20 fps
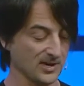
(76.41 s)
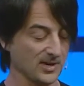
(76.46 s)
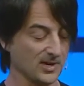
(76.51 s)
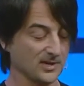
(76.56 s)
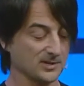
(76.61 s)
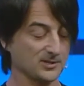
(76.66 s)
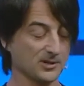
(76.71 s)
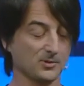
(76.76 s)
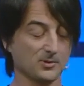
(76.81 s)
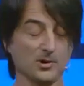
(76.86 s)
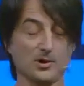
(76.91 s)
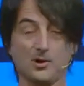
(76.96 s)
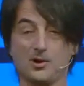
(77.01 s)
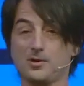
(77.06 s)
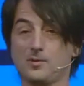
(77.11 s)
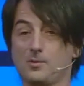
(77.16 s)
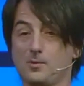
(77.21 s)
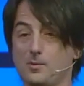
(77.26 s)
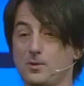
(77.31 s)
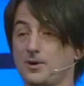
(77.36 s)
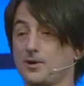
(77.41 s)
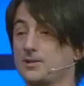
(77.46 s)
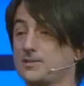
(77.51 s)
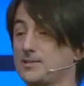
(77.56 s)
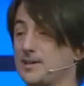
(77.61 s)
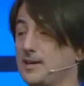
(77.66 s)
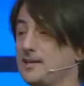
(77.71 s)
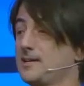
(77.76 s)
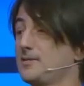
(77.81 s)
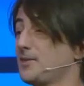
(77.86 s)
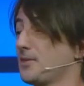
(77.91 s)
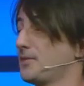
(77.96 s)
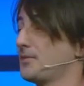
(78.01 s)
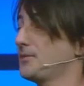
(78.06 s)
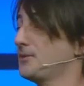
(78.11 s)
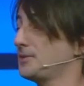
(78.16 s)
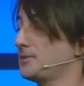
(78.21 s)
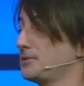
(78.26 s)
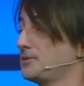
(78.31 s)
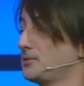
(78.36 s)
So we're excited that
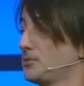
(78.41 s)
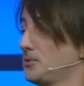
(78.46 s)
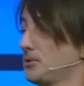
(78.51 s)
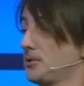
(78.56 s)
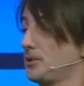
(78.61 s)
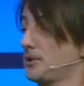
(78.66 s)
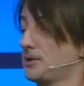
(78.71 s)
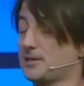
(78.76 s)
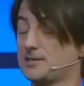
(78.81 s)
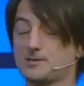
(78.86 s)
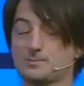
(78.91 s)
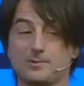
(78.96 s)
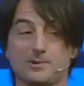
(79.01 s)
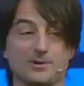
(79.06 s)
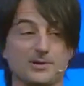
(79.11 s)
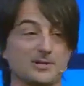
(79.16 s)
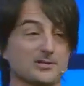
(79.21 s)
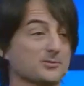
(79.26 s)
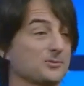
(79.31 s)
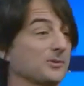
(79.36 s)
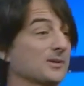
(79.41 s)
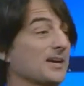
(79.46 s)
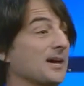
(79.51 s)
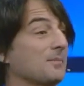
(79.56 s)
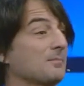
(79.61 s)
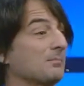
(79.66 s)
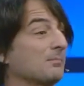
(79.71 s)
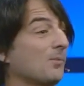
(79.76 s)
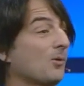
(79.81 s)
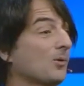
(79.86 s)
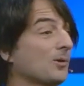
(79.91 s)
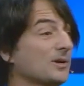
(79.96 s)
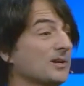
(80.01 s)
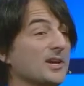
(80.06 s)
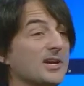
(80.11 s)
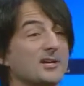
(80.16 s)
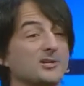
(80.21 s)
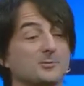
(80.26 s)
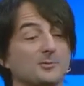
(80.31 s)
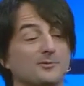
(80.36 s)
this store experience will get more
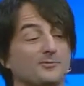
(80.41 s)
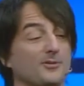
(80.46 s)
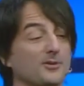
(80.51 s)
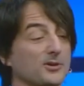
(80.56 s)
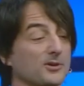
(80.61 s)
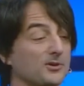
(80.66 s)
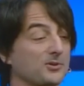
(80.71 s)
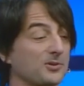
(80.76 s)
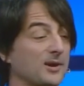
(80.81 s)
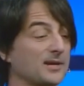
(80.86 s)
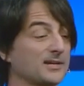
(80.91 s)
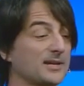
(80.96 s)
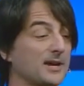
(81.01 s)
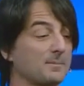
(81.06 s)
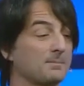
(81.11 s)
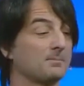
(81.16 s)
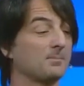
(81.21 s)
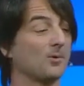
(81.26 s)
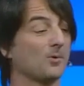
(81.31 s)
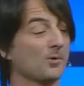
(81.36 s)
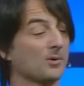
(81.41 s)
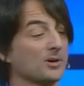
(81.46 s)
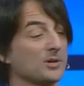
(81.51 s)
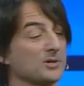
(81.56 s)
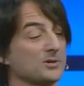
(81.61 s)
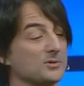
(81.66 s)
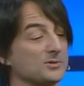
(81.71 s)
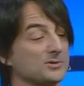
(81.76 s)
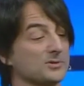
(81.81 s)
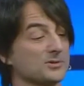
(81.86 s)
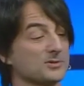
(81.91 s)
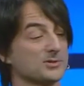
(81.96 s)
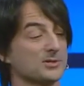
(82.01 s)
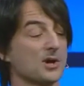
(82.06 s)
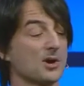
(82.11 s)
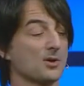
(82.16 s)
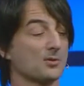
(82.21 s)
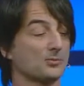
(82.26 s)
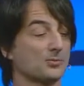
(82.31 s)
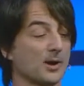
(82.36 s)
engagement for you and get more users
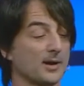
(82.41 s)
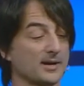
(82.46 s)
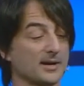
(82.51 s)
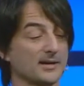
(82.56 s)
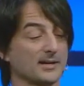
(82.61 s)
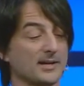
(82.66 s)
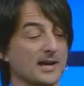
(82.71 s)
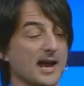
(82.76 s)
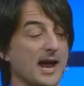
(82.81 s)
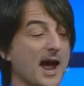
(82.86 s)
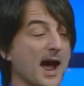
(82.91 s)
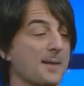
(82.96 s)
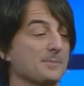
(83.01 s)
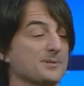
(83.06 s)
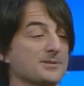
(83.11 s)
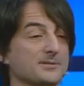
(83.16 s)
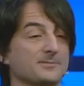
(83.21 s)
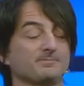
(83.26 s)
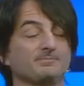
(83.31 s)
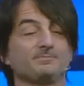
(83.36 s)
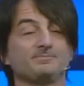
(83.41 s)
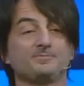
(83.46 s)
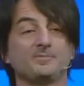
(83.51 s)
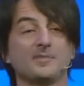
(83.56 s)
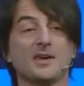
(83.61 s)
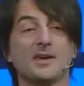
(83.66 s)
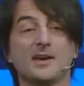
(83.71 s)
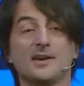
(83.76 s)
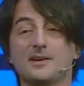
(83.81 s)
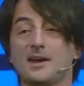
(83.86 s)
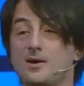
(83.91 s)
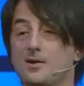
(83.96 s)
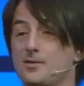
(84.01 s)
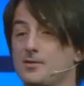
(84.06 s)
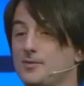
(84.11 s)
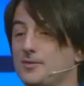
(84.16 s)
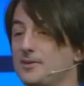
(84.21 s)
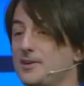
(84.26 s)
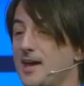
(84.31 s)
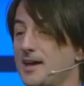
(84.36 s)
running apps. Now,
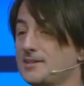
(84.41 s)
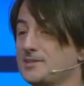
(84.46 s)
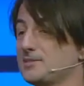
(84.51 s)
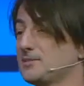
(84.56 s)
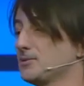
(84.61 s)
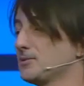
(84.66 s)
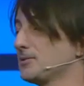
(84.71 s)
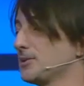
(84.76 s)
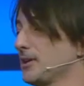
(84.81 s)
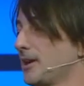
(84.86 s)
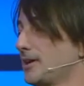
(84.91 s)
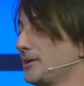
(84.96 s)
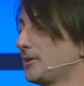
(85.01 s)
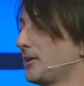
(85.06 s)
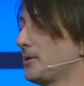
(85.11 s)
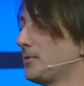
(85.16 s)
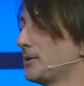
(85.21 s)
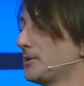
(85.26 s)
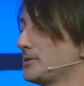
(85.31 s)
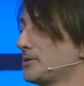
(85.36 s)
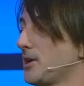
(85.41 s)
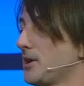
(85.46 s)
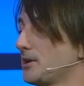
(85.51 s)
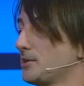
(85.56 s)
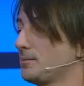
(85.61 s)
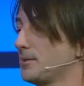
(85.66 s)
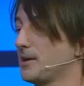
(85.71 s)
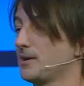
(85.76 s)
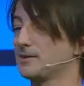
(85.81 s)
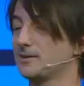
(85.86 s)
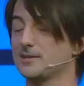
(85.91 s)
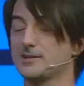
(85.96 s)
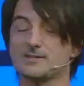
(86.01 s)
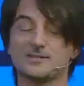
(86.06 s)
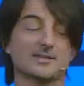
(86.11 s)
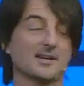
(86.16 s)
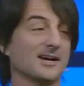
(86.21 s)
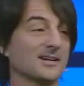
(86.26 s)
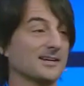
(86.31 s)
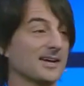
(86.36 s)
the next new delighter I want to talk about is,
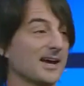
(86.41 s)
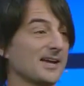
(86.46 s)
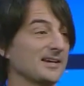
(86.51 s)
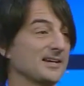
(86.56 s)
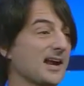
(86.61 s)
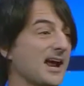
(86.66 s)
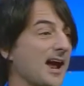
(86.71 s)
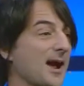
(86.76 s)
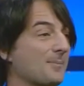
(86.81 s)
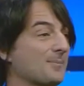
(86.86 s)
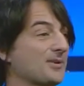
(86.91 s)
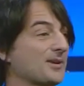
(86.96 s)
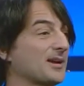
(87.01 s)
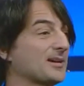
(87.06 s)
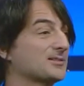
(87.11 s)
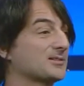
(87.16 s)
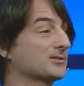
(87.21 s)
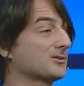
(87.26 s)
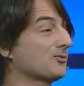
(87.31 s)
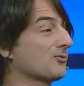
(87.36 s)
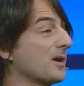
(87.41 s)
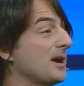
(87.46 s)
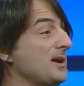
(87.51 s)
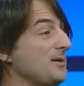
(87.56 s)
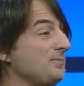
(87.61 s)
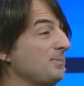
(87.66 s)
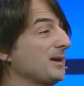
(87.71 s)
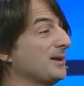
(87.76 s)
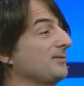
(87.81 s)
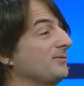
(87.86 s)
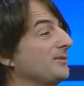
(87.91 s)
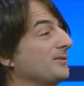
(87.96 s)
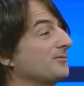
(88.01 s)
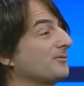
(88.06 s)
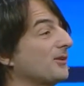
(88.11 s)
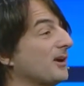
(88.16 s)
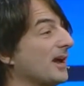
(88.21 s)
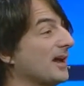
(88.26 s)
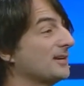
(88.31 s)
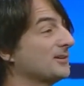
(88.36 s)
again, an app that has great benefit
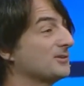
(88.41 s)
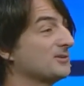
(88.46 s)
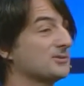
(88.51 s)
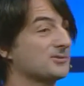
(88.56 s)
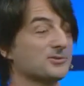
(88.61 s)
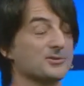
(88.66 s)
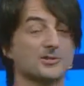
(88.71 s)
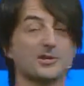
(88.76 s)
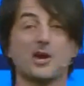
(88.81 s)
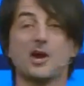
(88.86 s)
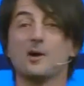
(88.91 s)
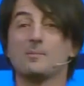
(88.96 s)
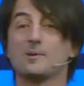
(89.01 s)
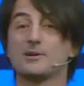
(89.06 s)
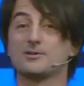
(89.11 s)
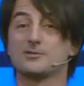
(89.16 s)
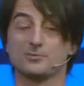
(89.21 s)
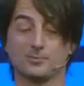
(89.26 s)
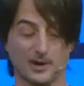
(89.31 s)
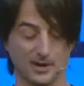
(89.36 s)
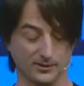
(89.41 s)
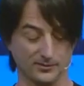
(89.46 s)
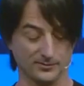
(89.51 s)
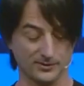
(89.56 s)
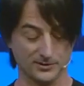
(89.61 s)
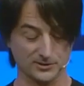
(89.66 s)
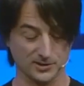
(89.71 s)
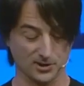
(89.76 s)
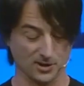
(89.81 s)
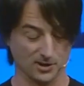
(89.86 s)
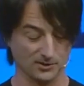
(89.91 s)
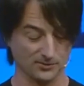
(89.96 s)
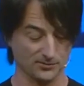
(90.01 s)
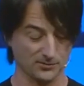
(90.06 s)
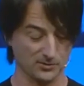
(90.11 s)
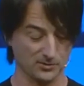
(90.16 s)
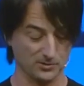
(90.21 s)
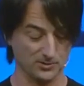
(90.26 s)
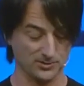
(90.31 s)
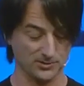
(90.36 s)
for end users, but is relevant to all of
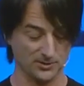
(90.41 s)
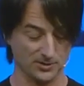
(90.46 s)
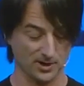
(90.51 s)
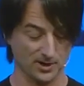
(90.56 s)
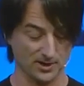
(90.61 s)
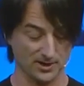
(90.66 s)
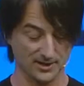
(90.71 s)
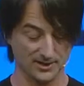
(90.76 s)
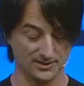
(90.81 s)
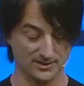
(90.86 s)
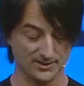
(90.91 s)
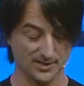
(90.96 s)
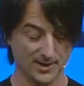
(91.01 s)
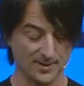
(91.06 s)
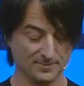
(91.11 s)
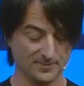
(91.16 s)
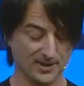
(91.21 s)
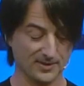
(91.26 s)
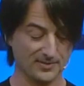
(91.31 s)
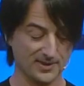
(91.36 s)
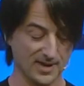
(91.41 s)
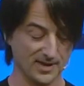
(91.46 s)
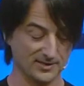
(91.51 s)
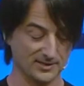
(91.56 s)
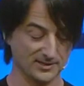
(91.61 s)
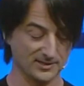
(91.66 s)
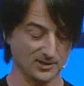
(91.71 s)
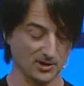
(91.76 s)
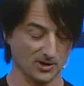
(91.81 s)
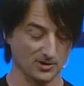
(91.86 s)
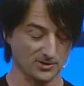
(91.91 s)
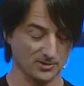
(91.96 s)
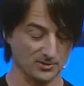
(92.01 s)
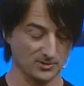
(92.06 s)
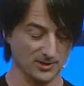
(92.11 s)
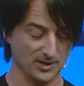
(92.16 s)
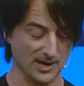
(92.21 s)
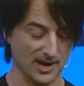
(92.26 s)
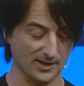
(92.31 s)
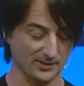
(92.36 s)
you as an audience, and that is our new
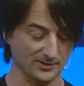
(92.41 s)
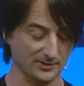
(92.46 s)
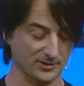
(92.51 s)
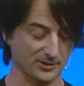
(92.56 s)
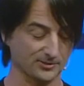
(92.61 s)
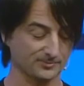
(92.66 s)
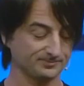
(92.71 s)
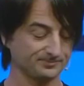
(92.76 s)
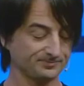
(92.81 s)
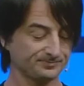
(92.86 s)
calendar.